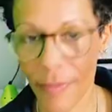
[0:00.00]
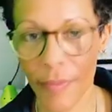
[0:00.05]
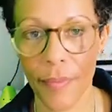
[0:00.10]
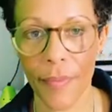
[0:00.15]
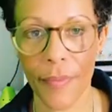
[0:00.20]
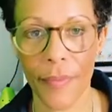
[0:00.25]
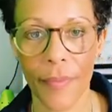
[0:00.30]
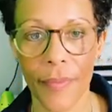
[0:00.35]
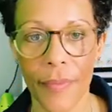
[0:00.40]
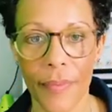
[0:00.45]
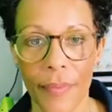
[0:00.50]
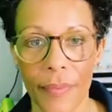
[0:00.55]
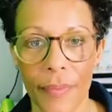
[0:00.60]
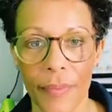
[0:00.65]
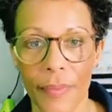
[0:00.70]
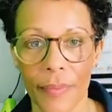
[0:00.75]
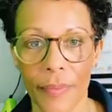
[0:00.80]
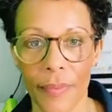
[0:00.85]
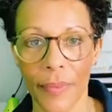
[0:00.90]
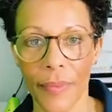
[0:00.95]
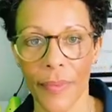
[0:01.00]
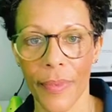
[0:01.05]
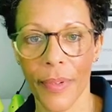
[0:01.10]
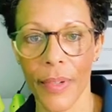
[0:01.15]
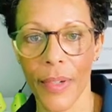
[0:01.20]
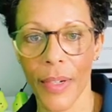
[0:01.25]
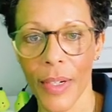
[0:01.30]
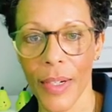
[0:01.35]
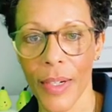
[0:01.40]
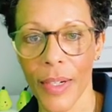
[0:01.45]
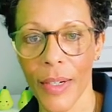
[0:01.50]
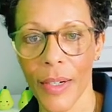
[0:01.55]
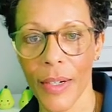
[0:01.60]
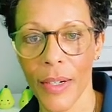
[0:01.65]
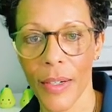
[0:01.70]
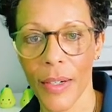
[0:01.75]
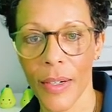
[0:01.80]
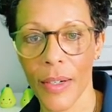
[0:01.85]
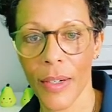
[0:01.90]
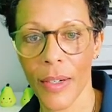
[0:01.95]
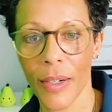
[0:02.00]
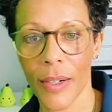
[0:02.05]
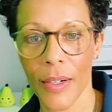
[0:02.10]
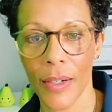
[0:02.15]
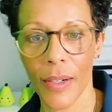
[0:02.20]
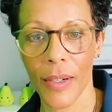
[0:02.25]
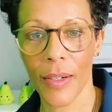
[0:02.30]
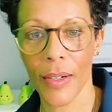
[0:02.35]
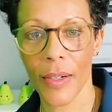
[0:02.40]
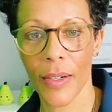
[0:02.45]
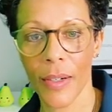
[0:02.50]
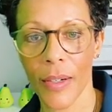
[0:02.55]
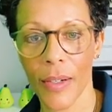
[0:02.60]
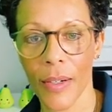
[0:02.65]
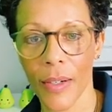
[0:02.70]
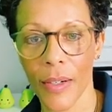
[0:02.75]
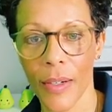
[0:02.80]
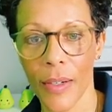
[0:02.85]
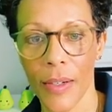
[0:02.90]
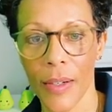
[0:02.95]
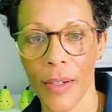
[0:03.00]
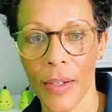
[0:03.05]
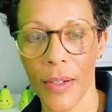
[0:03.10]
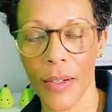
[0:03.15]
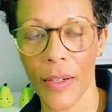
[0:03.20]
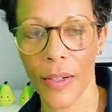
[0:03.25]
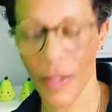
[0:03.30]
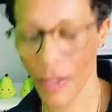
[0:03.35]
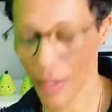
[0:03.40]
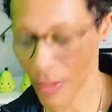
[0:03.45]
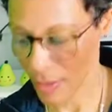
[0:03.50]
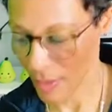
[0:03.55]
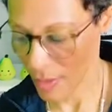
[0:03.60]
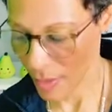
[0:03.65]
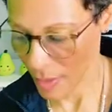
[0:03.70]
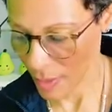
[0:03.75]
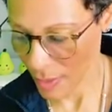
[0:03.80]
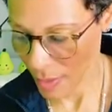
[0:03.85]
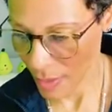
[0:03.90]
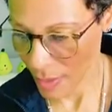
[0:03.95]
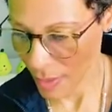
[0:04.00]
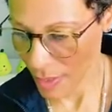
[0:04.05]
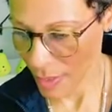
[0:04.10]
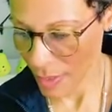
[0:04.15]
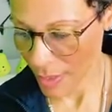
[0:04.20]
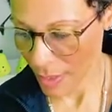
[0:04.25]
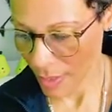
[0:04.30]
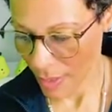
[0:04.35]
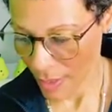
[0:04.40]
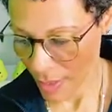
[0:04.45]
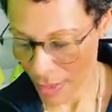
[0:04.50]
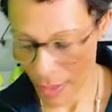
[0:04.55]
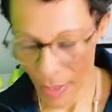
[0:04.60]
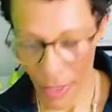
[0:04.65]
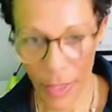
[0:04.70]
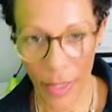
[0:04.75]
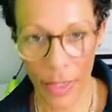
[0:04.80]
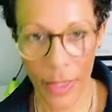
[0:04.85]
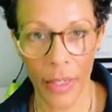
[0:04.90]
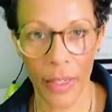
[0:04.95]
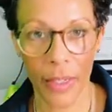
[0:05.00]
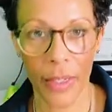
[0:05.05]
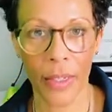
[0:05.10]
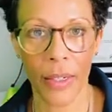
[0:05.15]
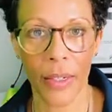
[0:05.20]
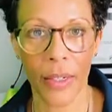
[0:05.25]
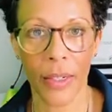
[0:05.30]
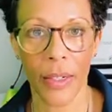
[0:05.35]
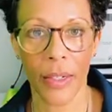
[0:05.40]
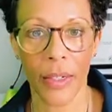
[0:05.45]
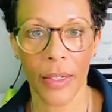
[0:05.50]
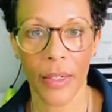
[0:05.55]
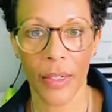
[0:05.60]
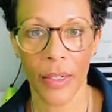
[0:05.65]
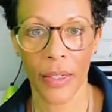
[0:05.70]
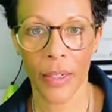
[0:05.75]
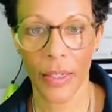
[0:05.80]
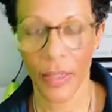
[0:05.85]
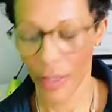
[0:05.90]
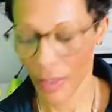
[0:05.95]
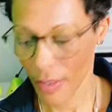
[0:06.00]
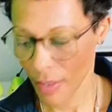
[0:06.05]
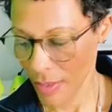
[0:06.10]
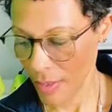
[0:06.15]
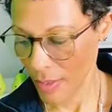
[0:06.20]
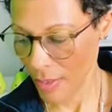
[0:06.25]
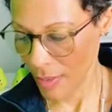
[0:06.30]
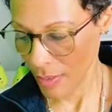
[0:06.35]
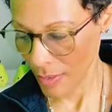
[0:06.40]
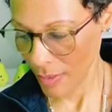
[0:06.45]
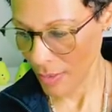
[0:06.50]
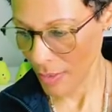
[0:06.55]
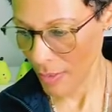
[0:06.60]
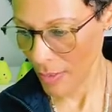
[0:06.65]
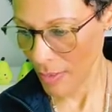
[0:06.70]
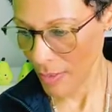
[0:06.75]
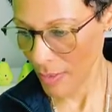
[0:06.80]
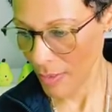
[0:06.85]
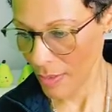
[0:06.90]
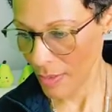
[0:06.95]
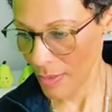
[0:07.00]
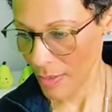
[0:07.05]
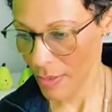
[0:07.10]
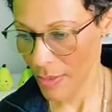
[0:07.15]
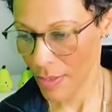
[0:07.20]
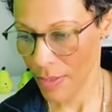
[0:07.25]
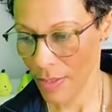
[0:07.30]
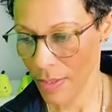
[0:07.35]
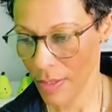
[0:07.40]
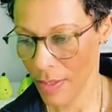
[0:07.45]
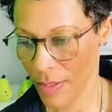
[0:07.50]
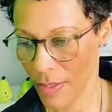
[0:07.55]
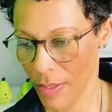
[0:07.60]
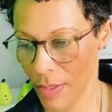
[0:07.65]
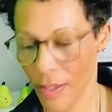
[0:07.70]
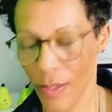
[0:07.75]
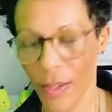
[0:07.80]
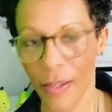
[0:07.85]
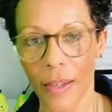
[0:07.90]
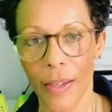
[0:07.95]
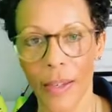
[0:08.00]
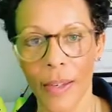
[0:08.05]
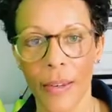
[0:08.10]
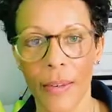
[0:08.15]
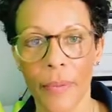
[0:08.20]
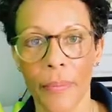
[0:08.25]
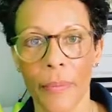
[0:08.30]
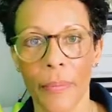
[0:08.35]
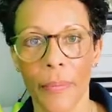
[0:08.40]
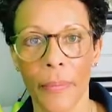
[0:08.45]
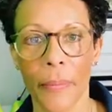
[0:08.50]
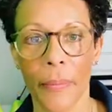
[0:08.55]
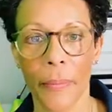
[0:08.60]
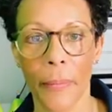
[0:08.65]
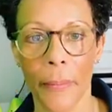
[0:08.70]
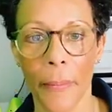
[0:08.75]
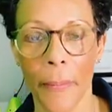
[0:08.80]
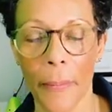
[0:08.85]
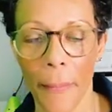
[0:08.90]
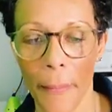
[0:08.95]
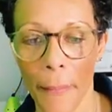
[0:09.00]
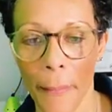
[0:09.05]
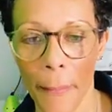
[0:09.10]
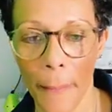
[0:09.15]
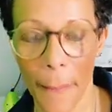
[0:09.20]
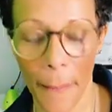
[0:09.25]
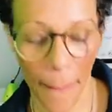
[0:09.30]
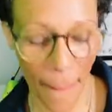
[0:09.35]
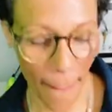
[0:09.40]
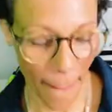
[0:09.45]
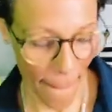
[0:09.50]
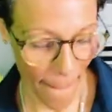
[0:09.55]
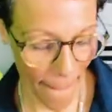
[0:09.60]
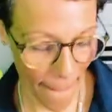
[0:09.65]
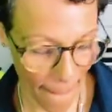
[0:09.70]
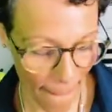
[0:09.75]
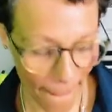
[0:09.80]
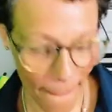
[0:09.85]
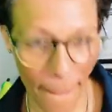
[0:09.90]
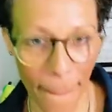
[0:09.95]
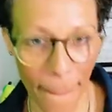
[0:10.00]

and print off a worksheet to fill in if you want to. You can fill it in while you're watching the video tutorials. Then you can listen to a fact list